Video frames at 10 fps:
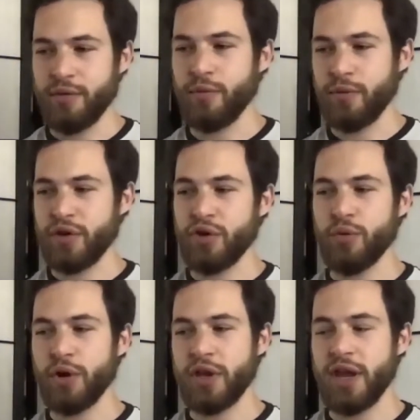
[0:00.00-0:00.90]
you're
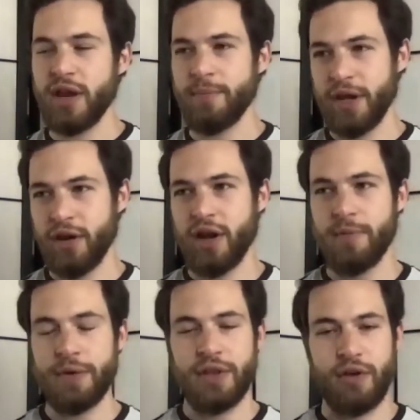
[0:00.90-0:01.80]
working at a bigger
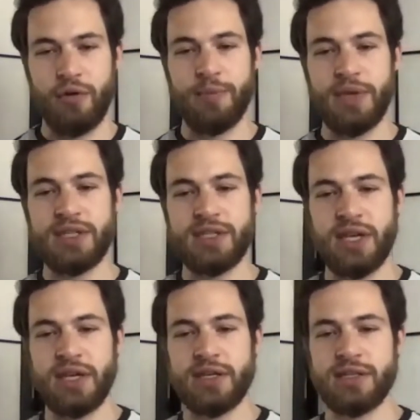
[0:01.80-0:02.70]
company though,
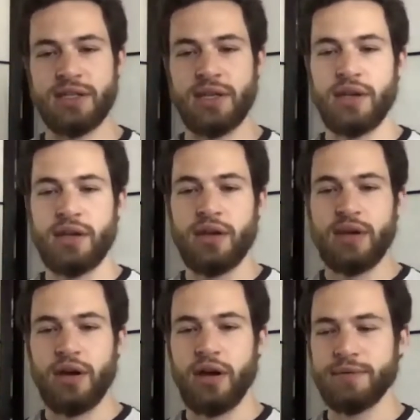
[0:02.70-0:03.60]
Besix
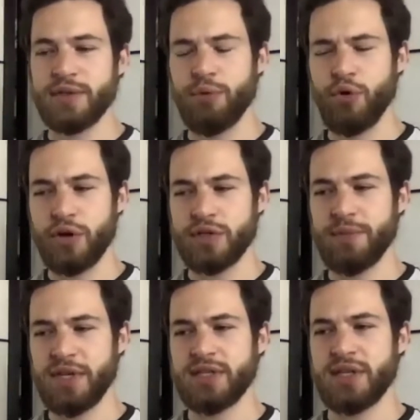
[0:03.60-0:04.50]
supports
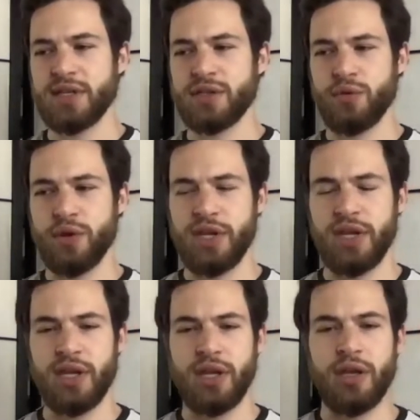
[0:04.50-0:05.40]
Besix
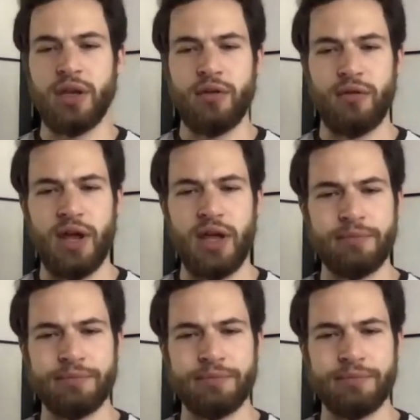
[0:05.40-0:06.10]
3D, right?